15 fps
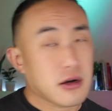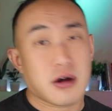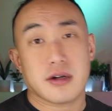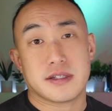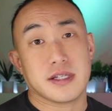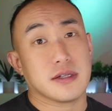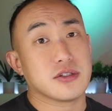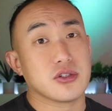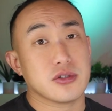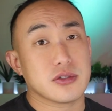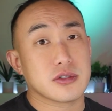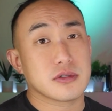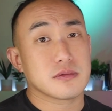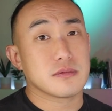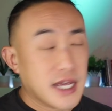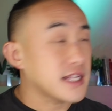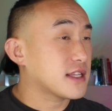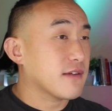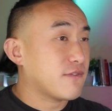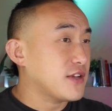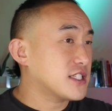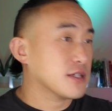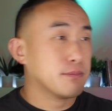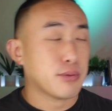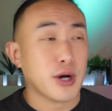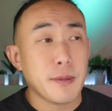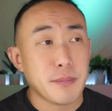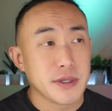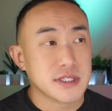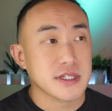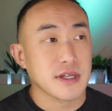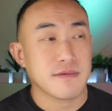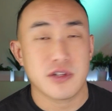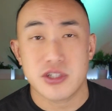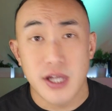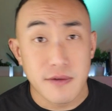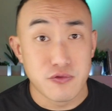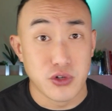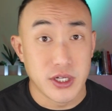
hard seltzers? That defeats the purpose of the soft